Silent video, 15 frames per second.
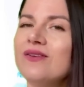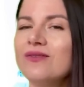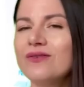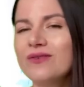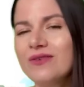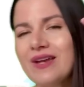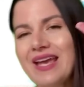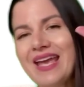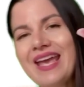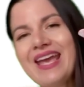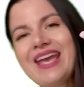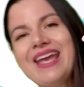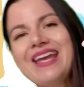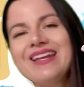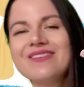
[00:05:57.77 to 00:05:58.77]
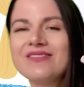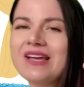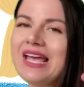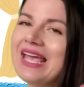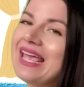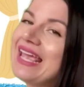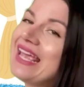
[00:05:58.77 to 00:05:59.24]
Rain,
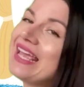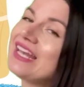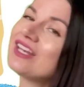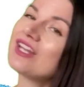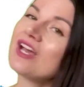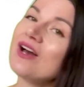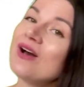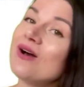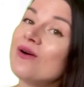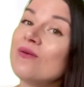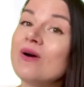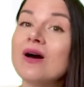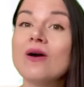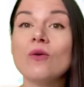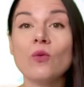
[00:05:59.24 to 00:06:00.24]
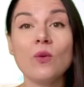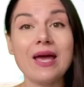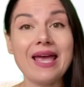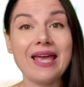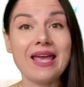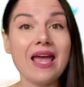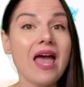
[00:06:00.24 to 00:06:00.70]
rain, go
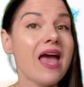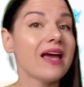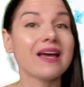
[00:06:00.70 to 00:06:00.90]
away.